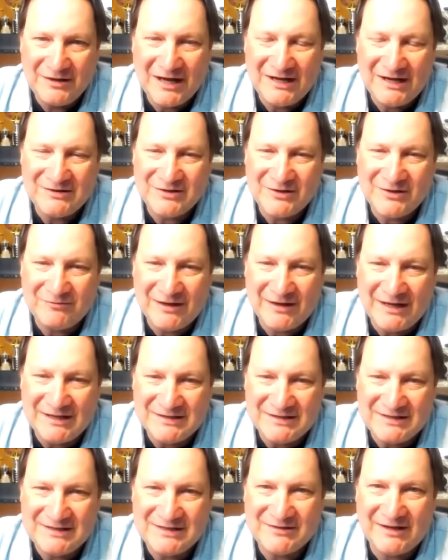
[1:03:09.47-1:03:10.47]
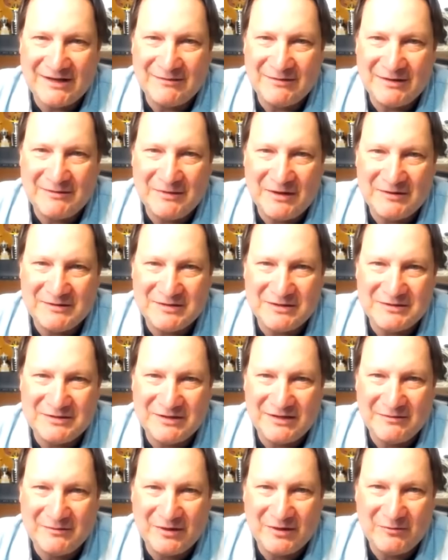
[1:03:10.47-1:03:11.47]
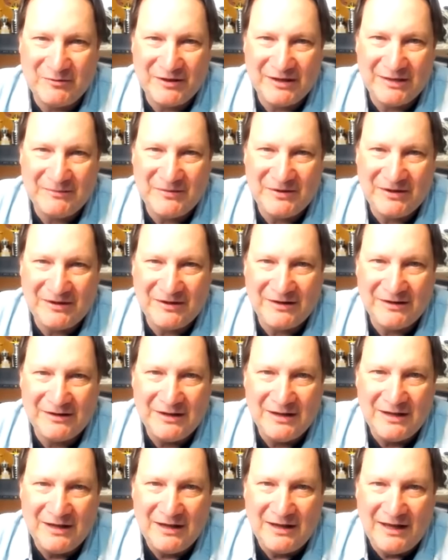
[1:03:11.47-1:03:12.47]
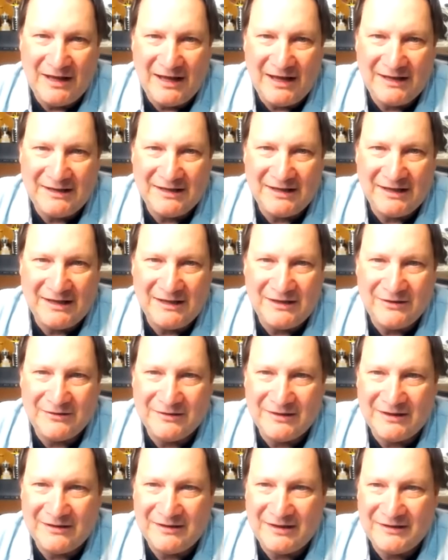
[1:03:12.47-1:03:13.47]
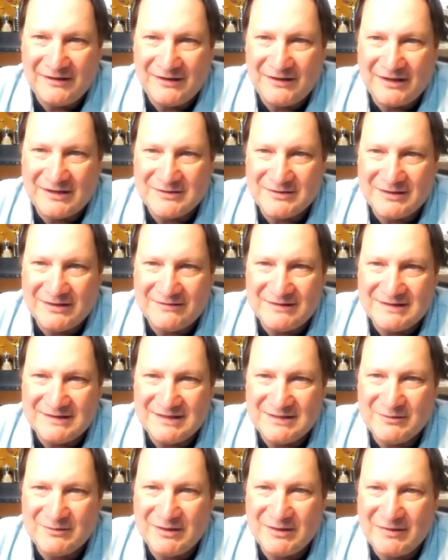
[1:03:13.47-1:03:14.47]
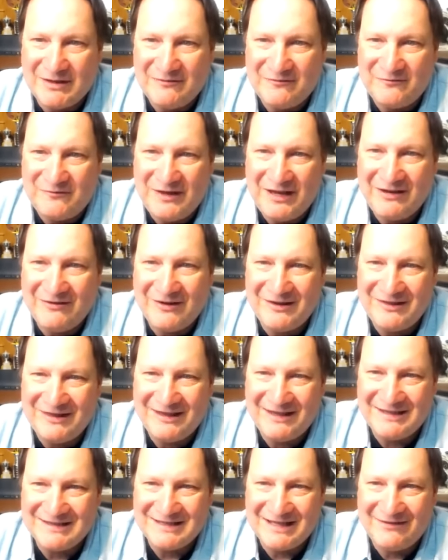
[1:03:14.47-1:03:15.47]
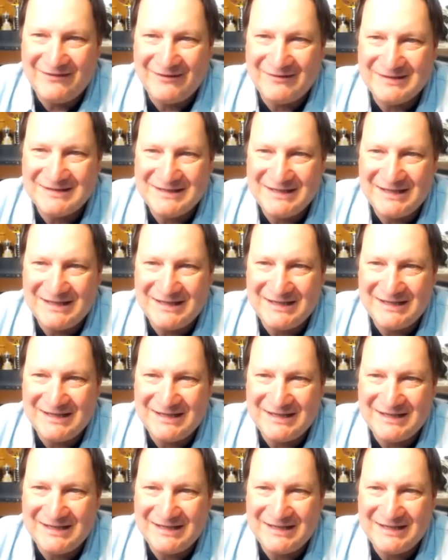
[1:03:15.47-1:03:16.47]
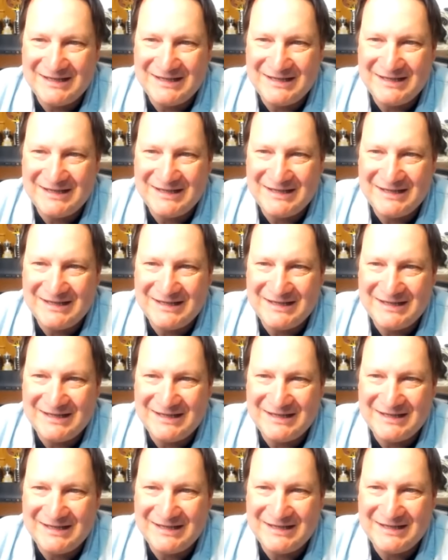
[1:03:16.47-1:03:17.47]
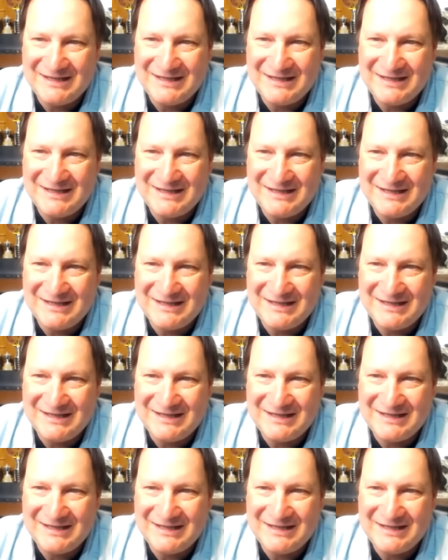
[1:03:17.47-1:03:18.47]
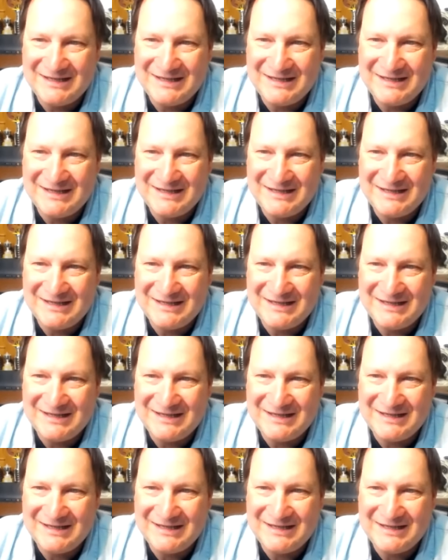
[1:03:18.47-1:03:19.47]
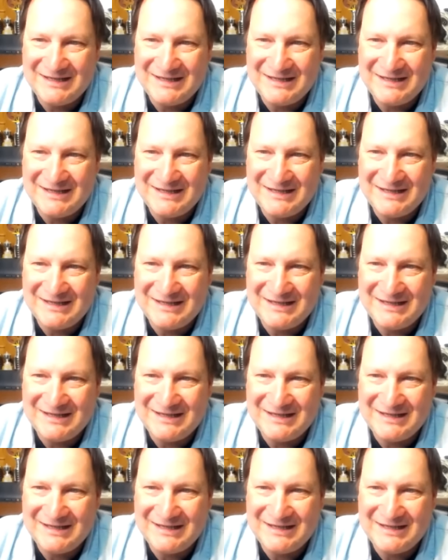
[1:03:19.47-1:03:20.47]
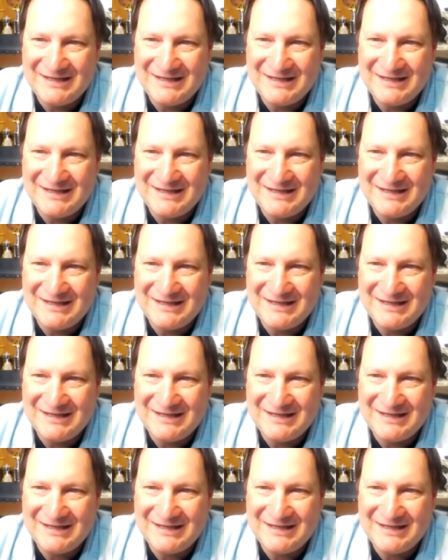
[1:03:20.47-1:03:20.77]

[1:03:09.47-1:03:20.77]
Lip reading: years old, right? So this is great. I'll show you. I'm gonna bring it up here. And I think you guys will love this. This is one of my favorite things I've ever seen. And just because it's really just one of these, you don't get to see this very often. Here we go. So I'm going to turn